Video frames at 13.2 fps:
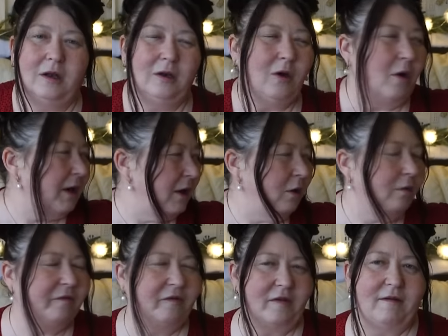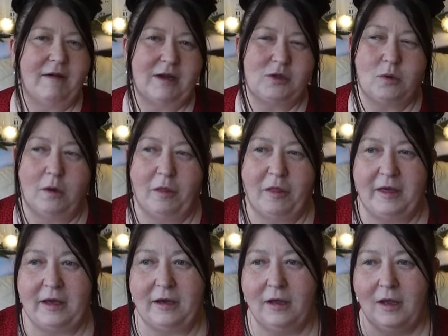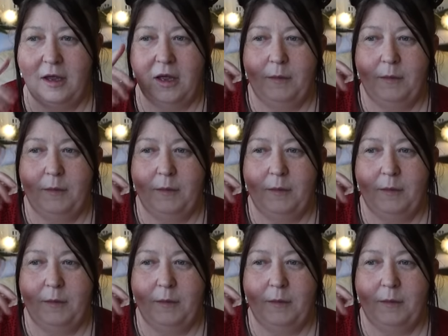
long enough for that, I don't think,